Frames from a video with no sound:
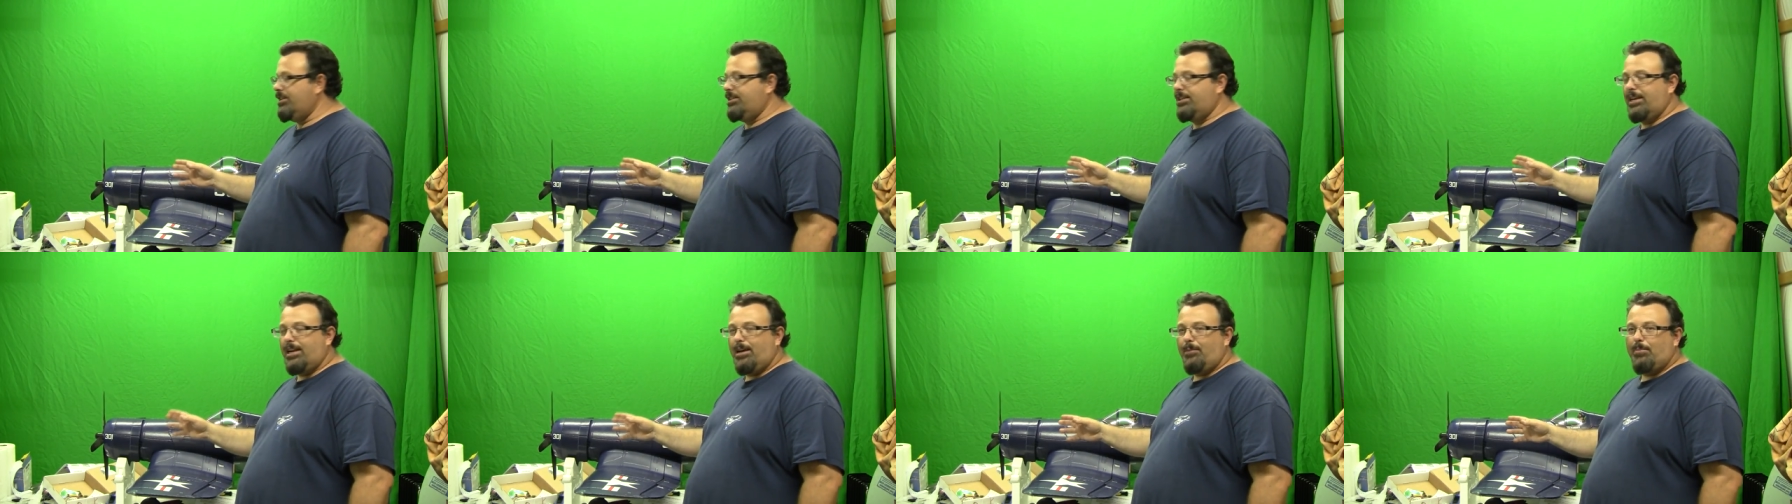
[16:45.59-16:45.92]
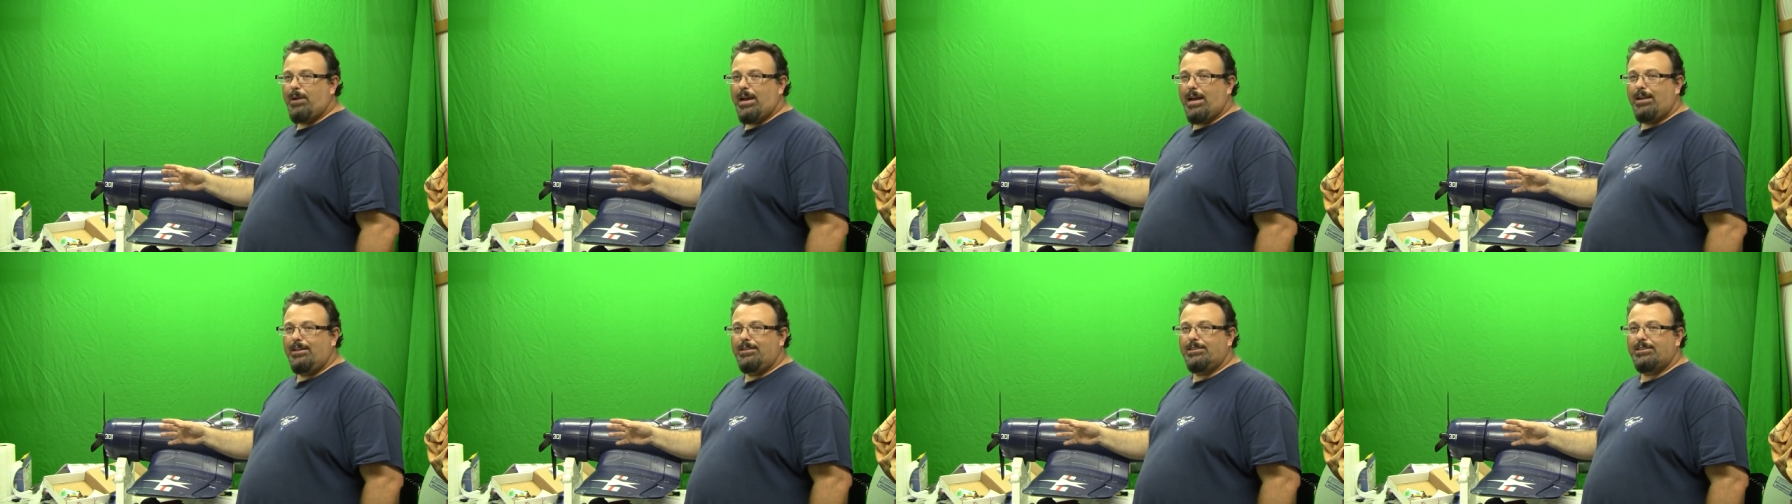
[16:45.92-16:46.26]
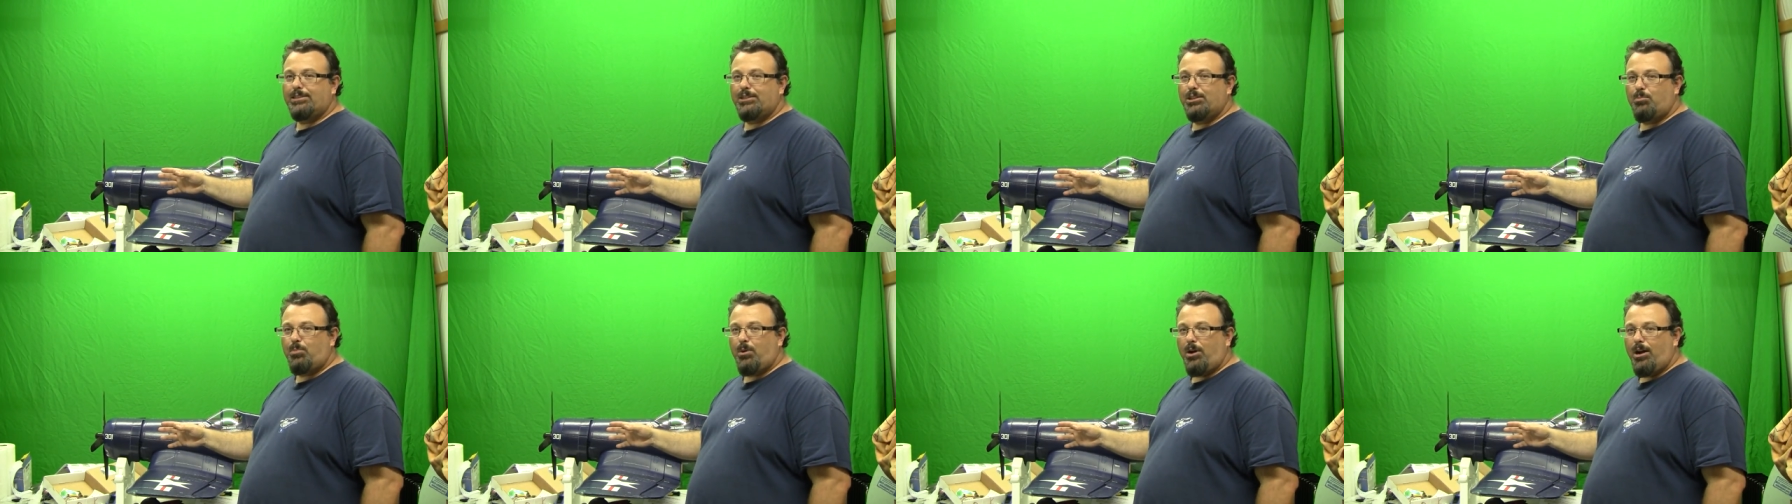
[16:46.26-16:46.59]
And then I
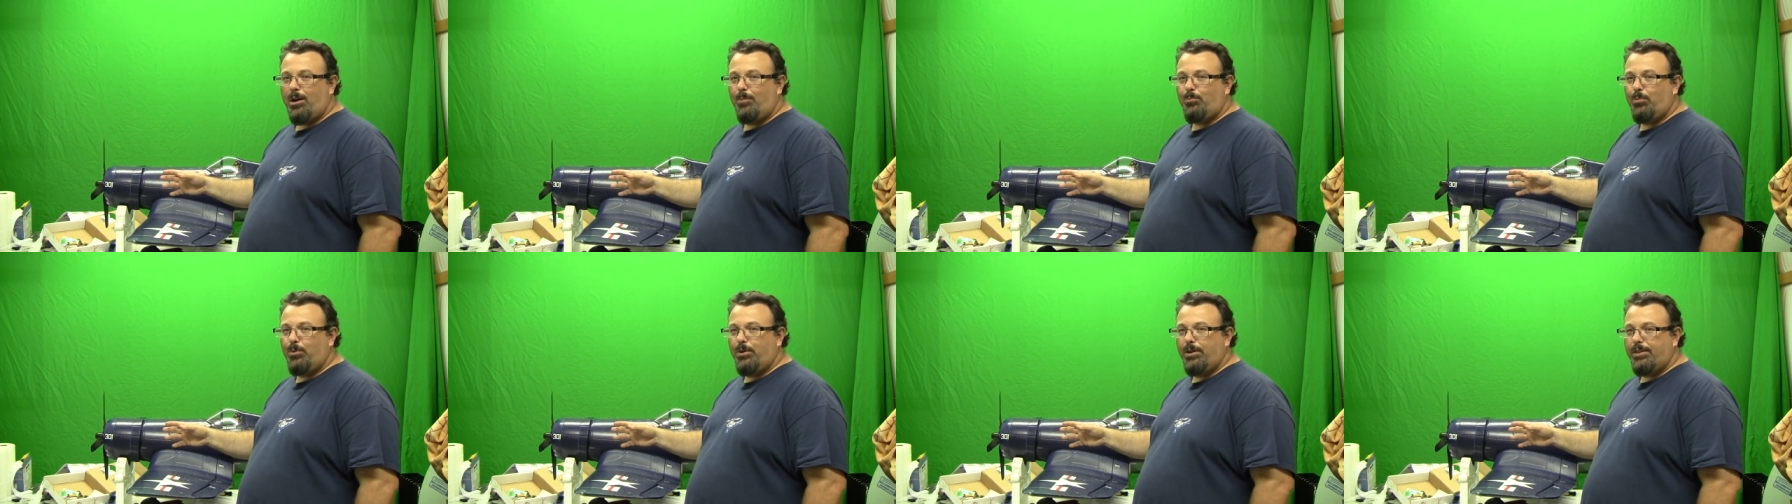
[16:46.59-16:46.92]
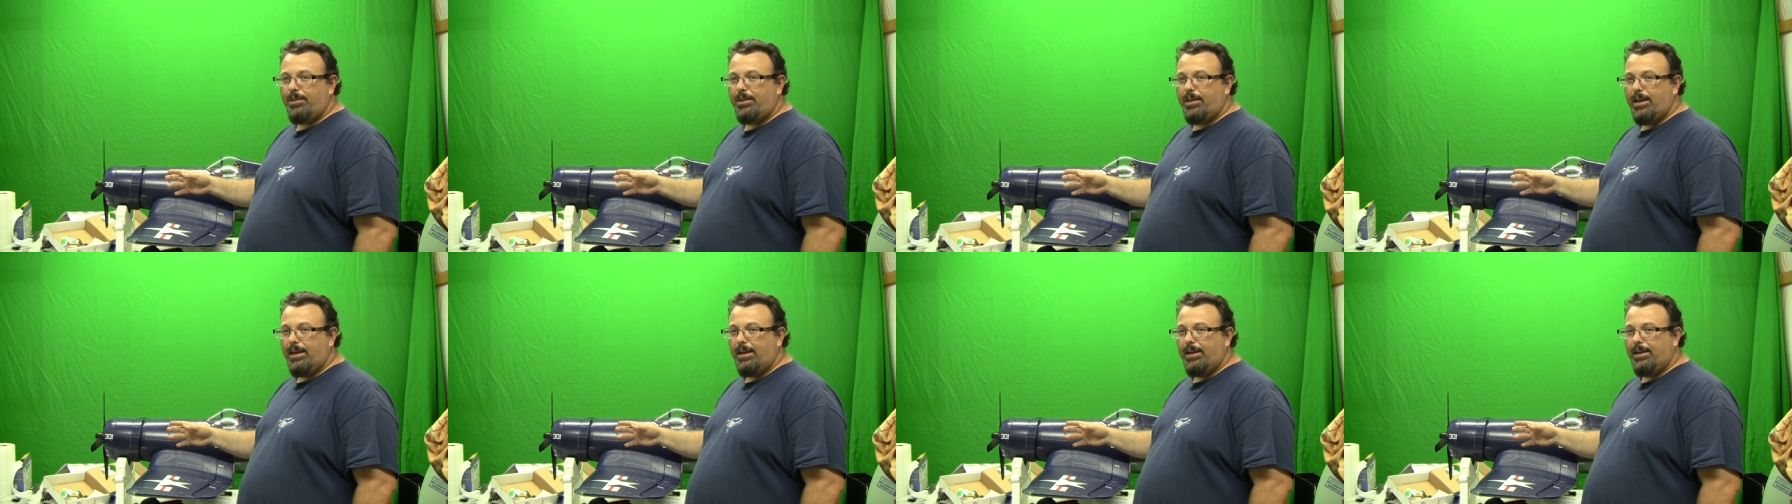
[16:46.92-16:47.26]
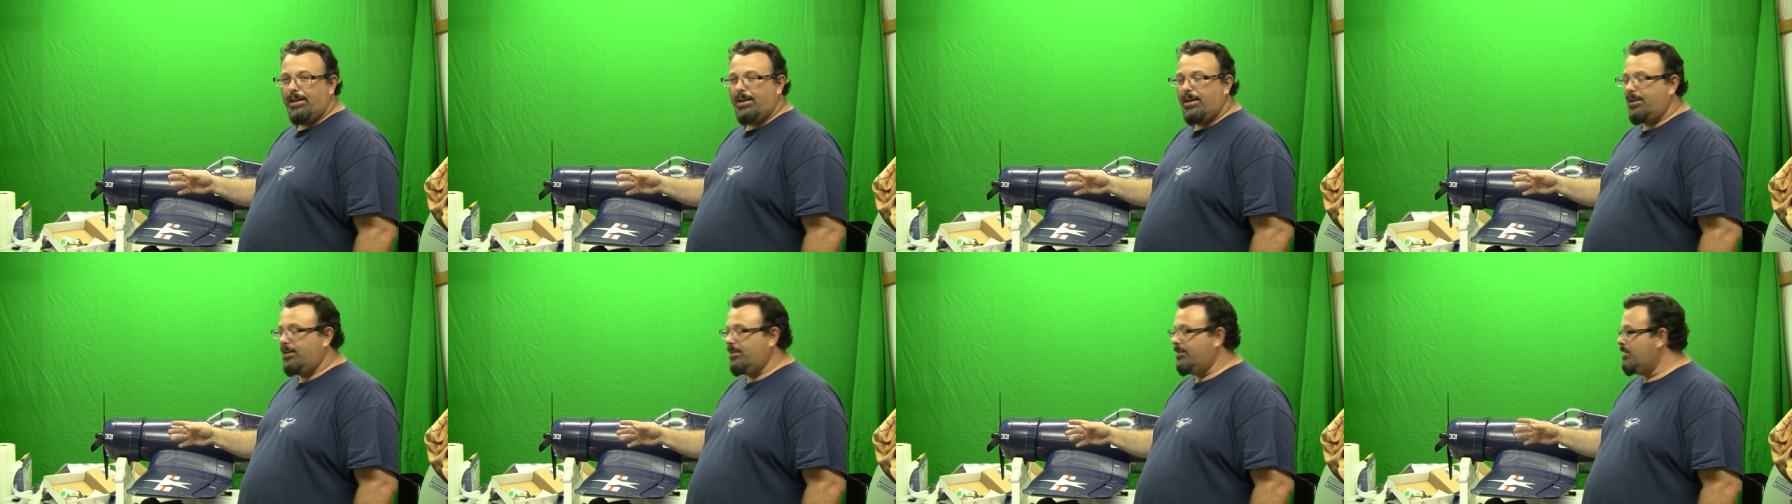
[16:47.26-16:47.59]
bounced the prop with
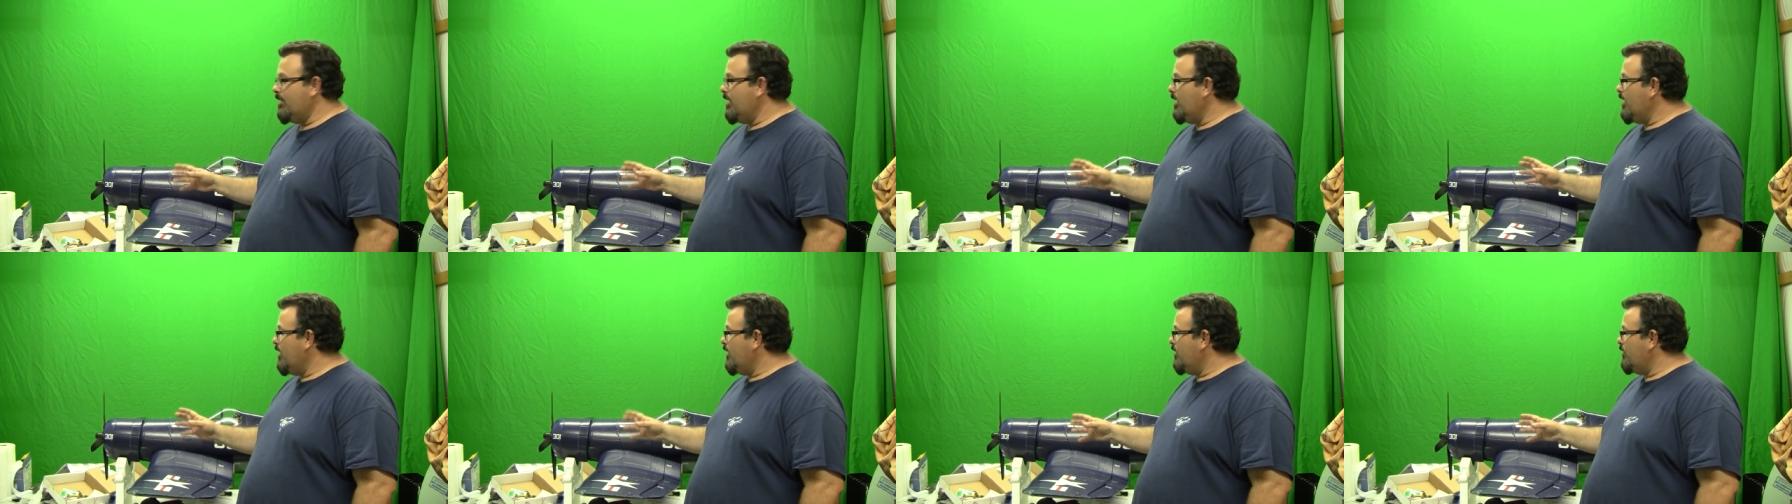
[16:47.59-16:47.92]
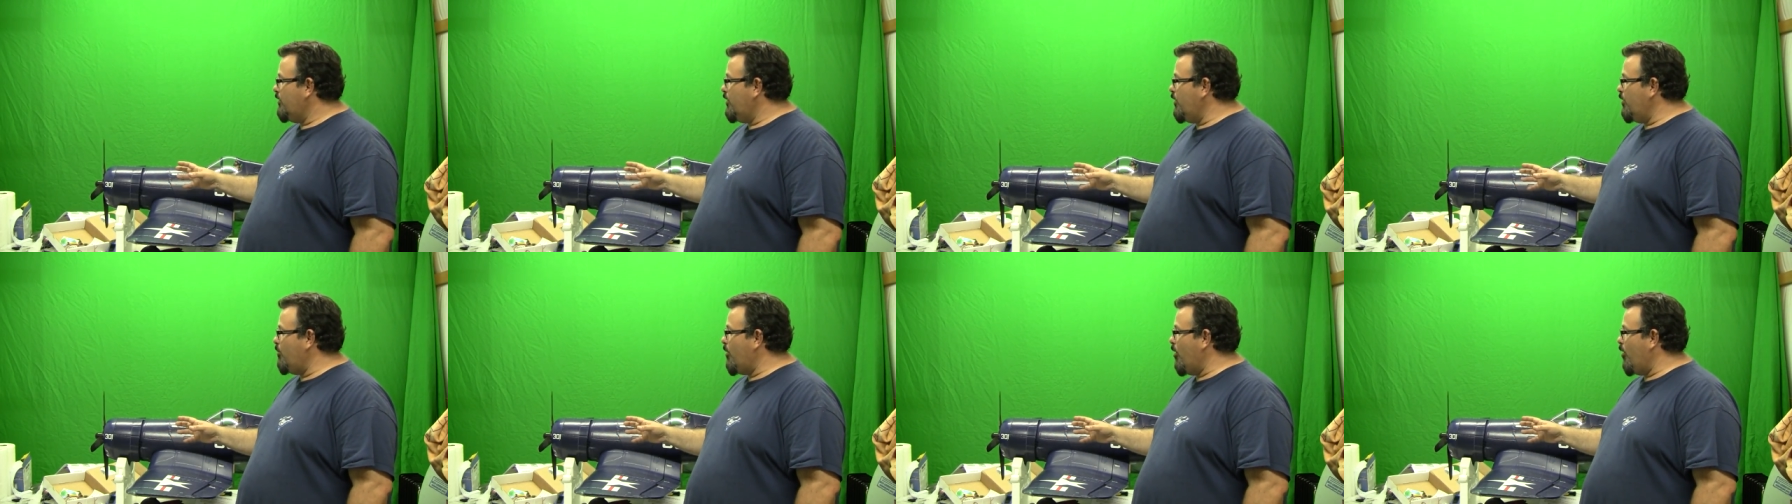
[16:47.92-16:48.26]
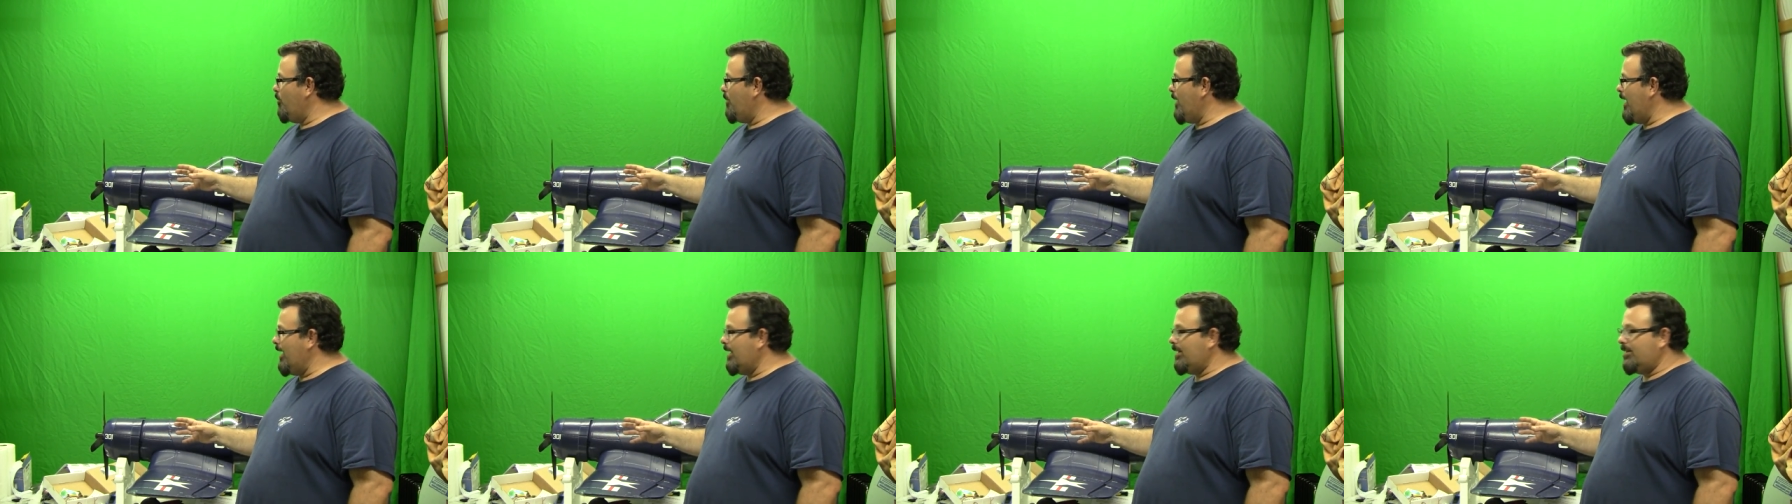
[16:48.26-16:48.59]
a uh,
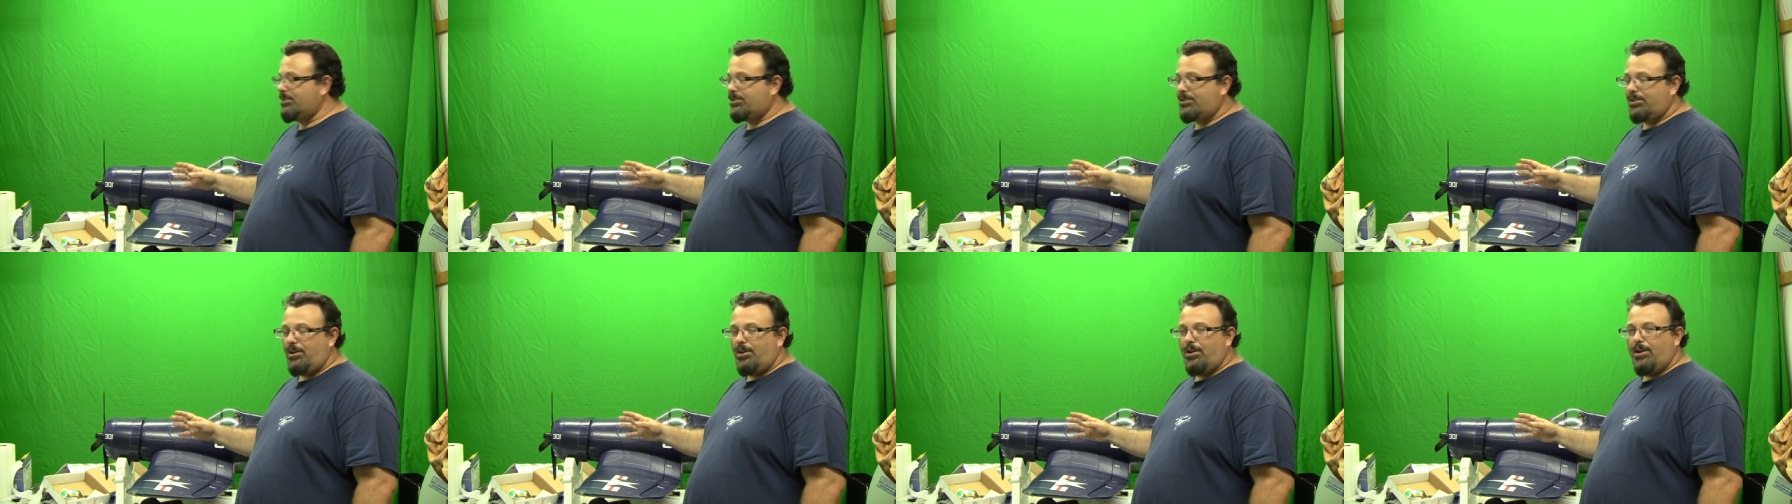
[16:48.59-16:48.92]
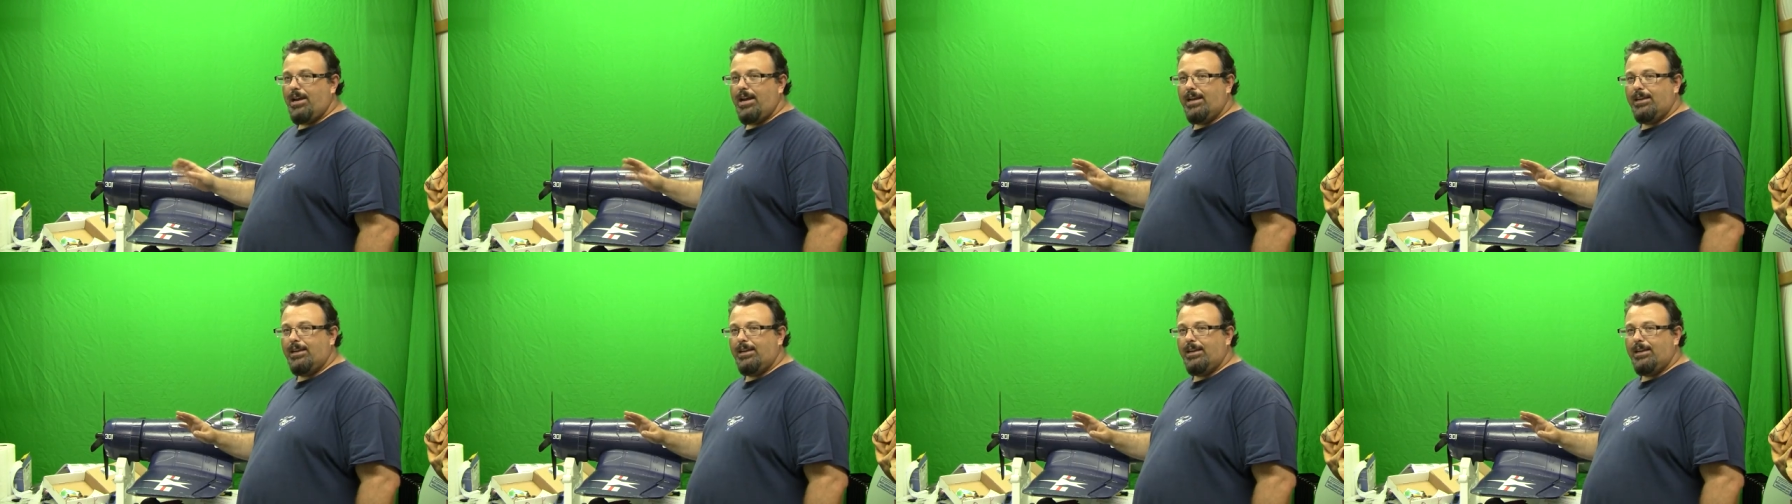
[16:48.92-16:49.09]
Dubro bouncer.